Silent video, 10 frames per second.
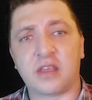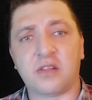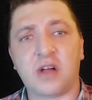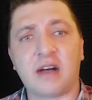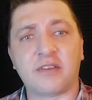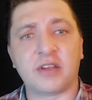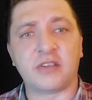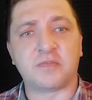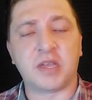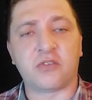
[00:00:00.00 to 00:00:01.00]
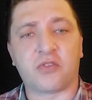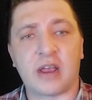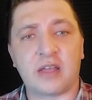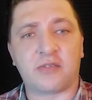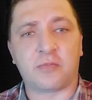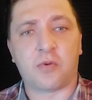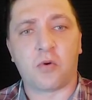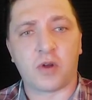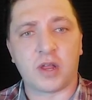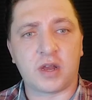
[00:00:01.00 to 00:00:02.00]
the lava is being
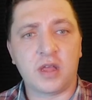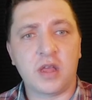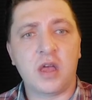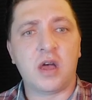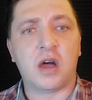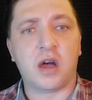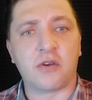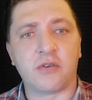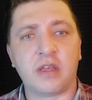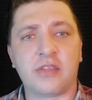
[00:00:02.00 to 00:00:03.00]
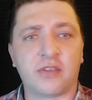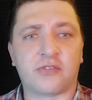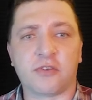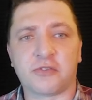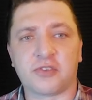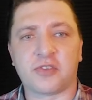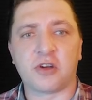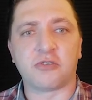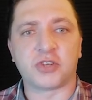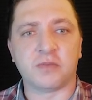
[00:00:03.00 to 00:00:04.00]
transported underneath the surface of the
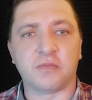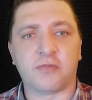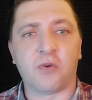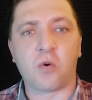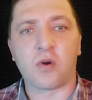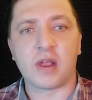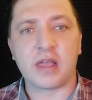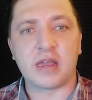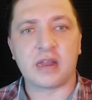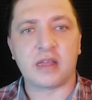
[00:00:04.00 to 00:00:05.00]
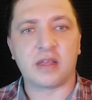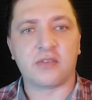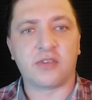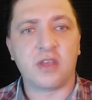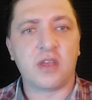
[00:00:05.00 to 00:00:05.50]
ocean before it is